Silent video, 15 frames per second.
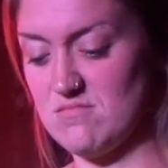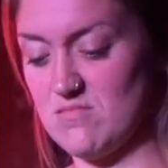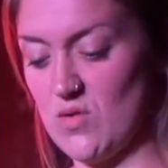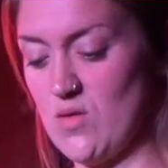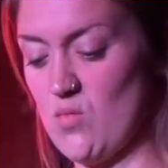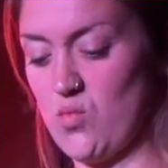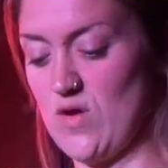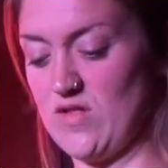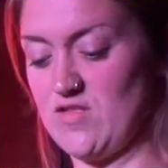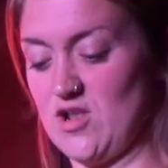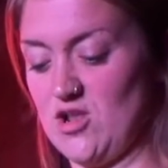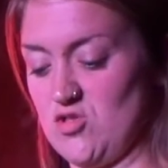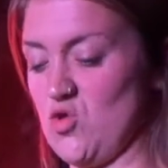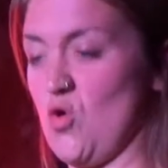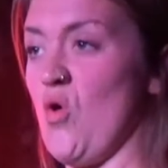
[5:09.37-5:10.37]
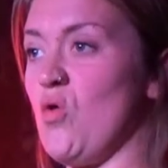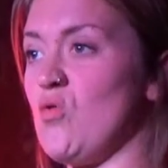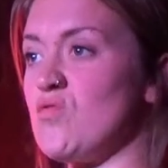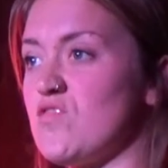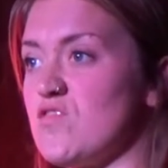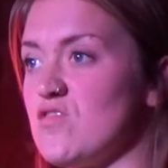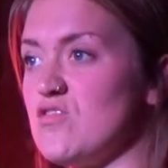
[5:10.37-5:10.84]
We whistle at
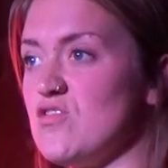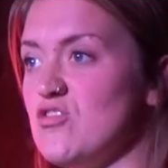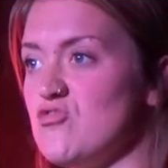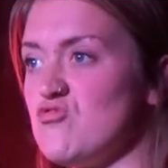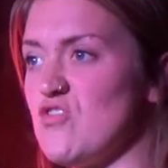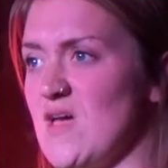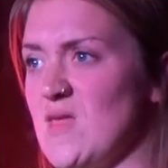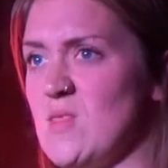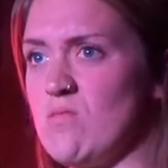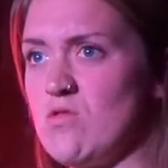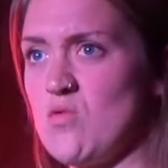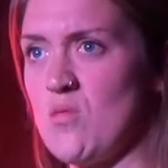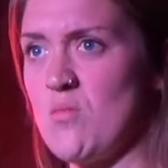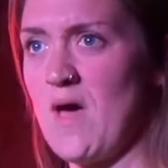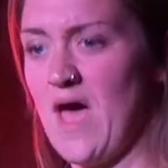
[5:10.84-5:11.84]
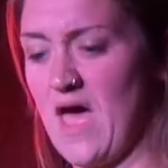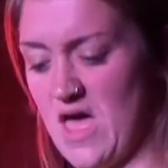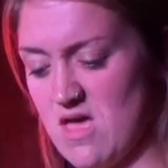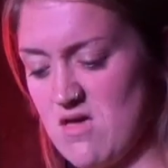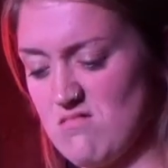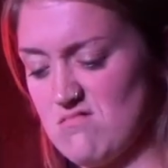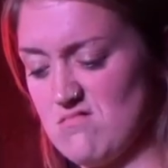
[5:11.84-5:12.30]
dogs, train them to
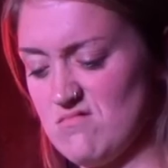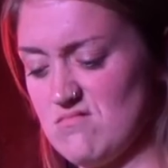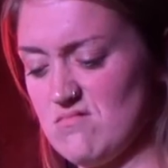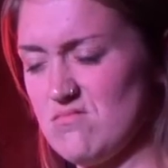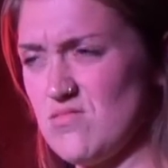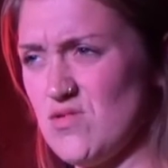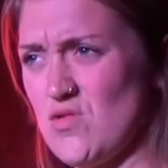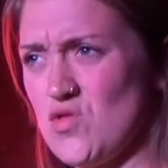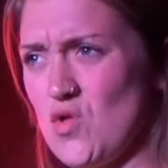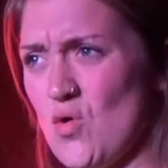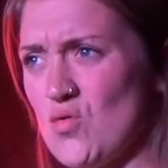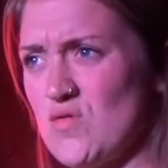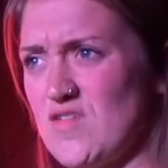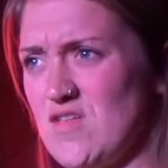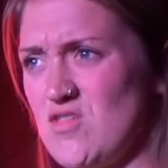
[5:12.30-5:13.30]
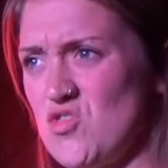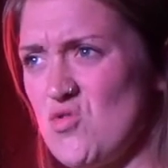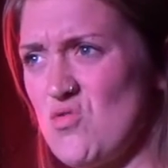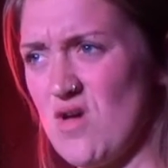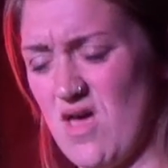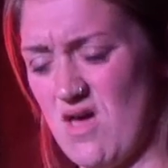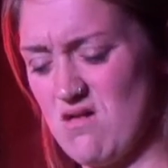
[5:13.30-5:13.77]
obey. The dogs
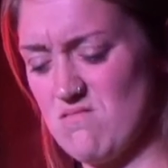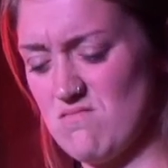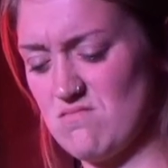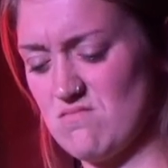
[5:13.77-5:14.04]
enjoy it.